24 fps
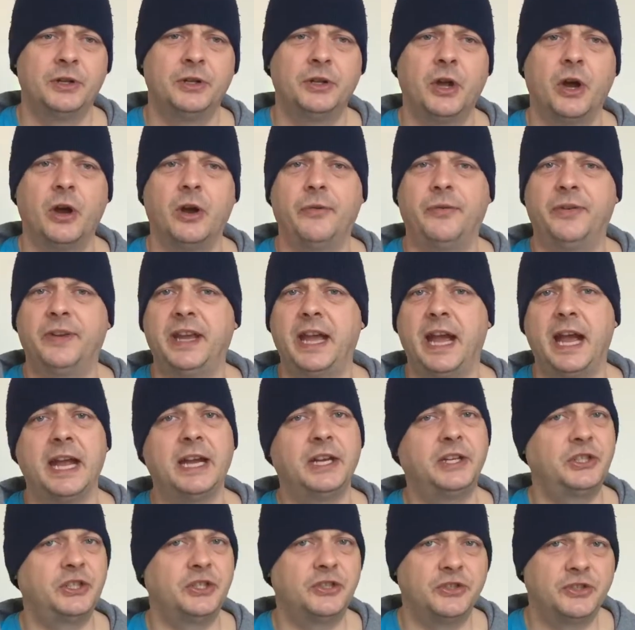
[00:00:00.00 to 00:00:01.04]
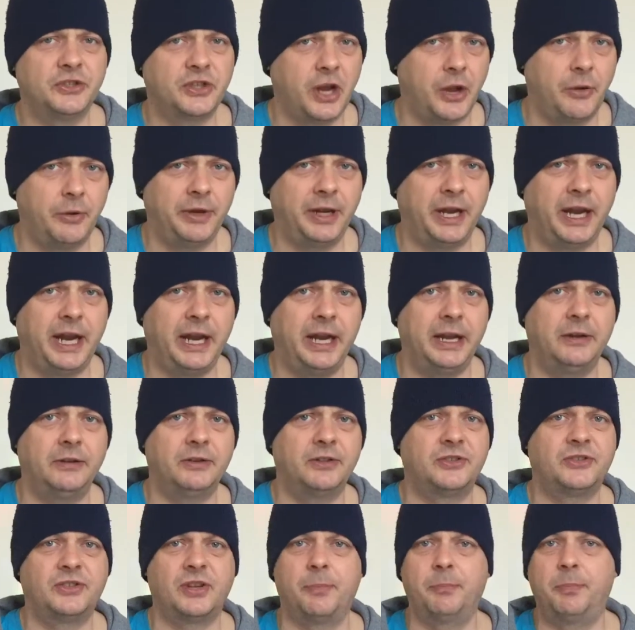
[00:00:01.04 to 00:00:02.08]
notifications going
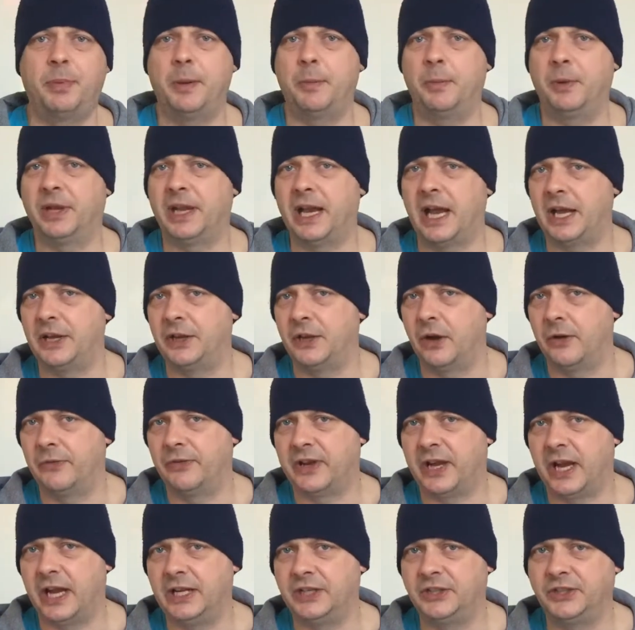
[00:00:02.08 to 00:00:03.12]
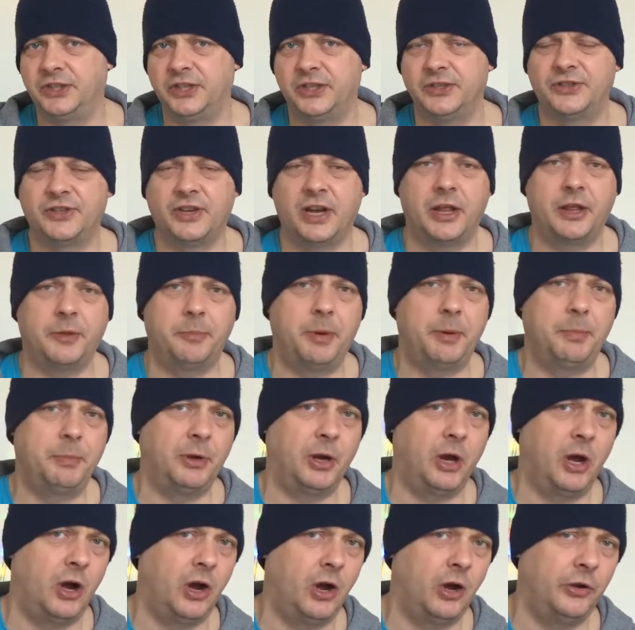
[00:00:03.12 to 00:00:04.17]
out. Some people are getting notifications, other
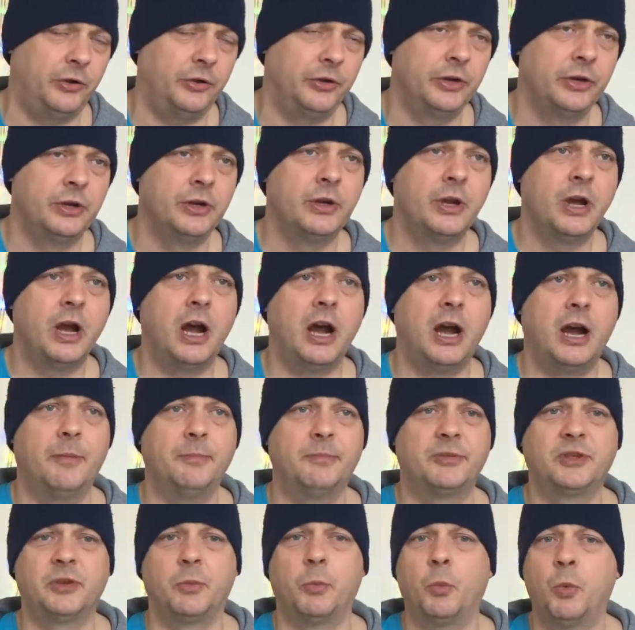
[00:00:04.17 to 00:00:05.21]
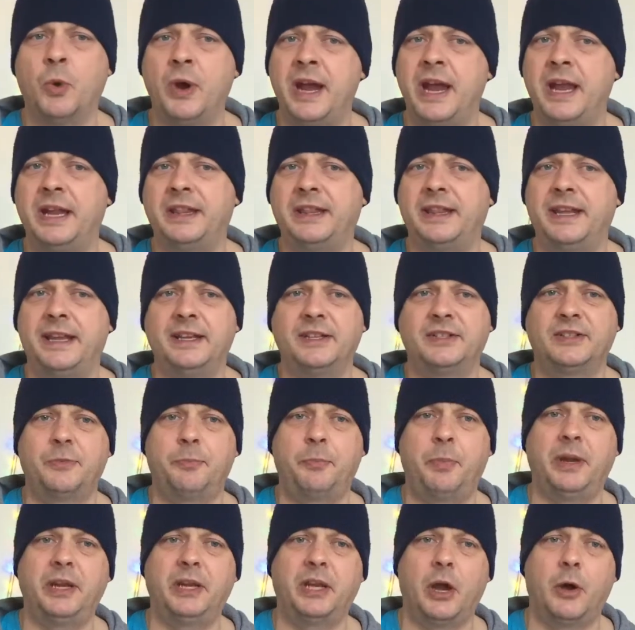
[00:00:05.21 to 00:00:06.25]
people aren't. Some weird things
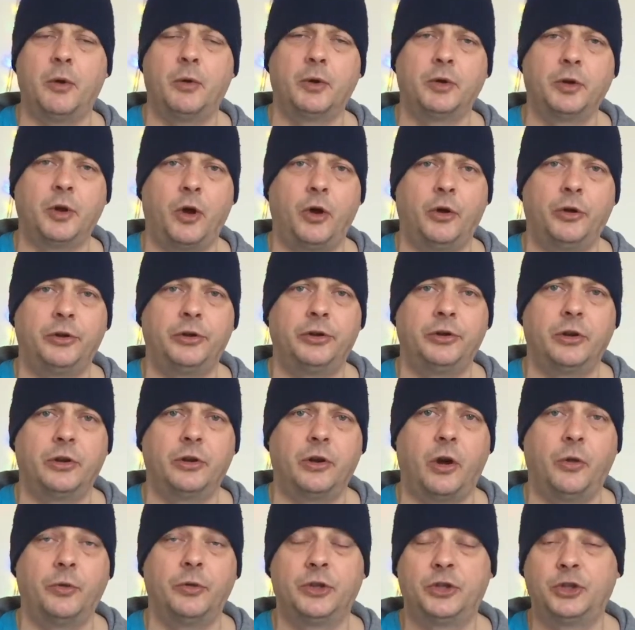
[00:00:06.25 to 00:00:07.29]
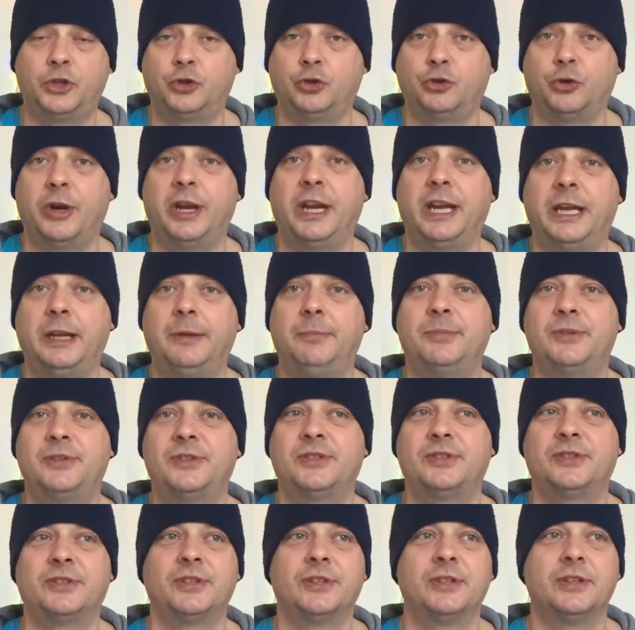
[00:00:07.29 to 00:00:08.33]
have been going on the
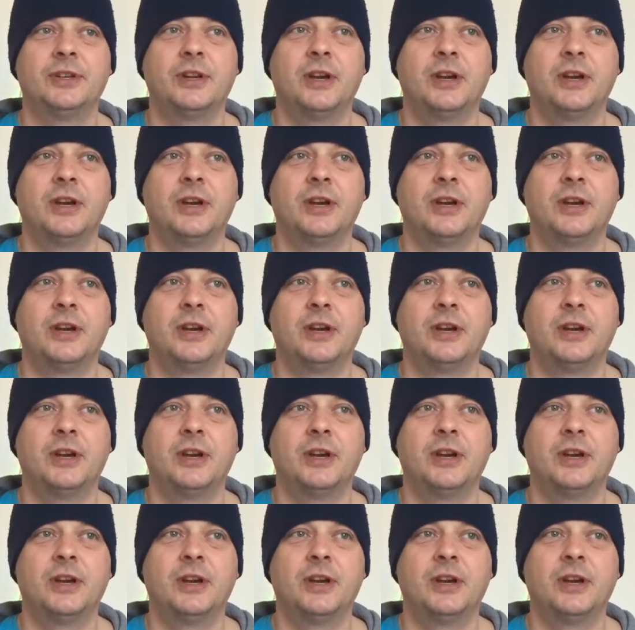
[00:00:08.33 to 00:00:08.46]
streams.